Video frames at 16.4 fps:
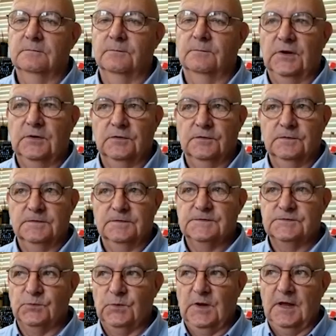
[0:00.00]

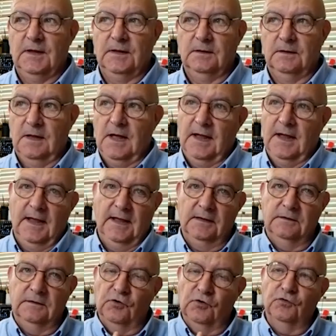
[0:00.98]
because I
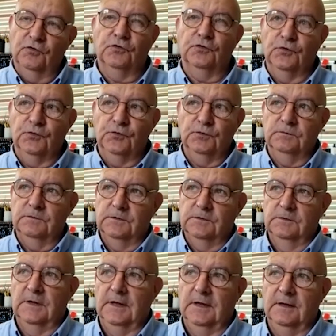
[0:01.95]
had an uncle who'd
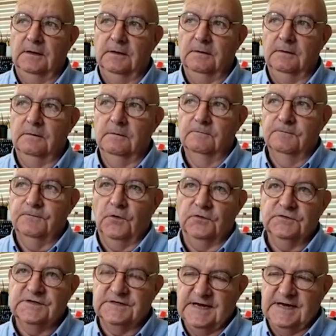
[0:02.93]

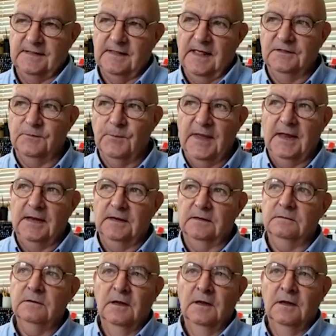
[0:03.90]
fought at El Alamein,